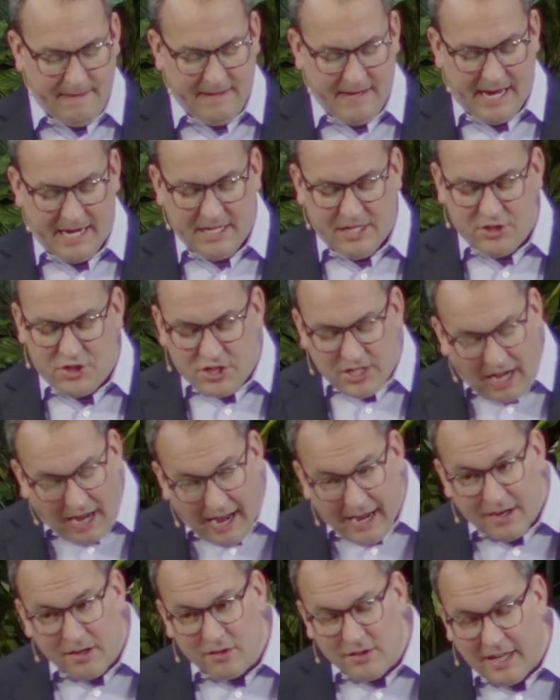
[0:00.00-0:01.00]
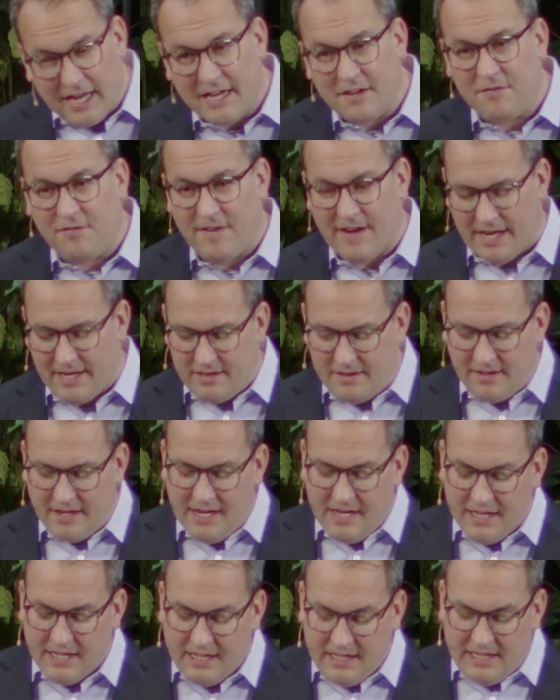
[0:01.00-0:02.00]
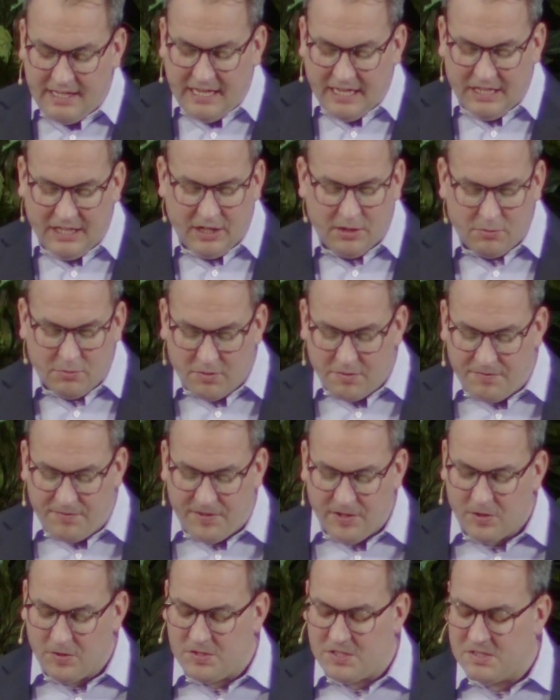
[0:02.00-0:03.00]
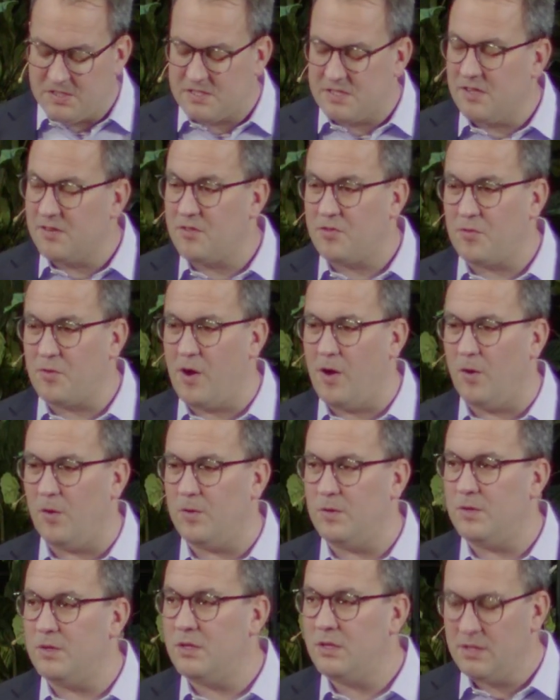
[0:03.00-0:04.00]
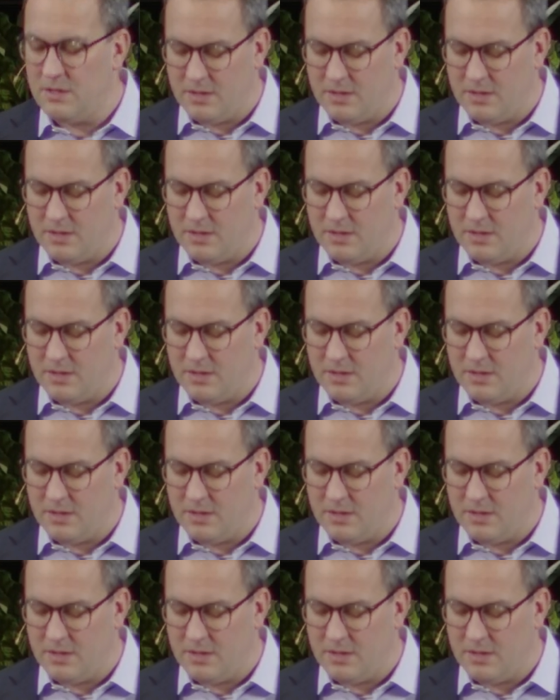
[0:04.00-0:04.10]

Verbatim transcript: And in childlike faith, Gideon refuses the throne